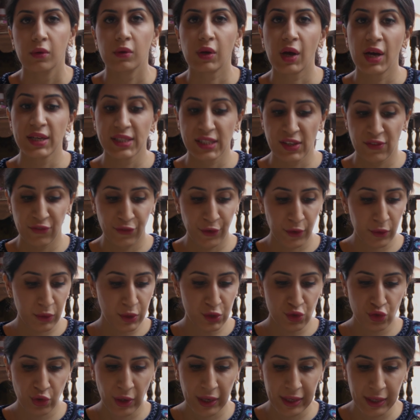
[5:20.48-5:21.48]
Guys, I filled the
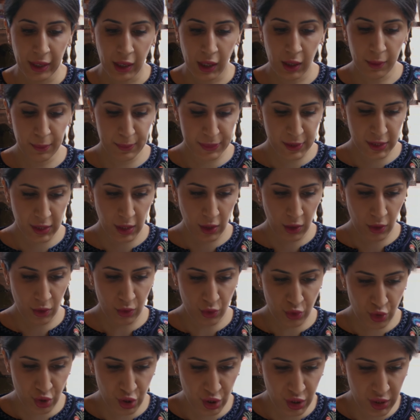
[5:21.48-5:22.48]
tray up, so
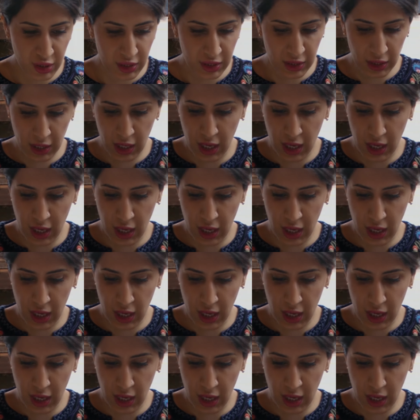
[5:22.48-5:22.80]
just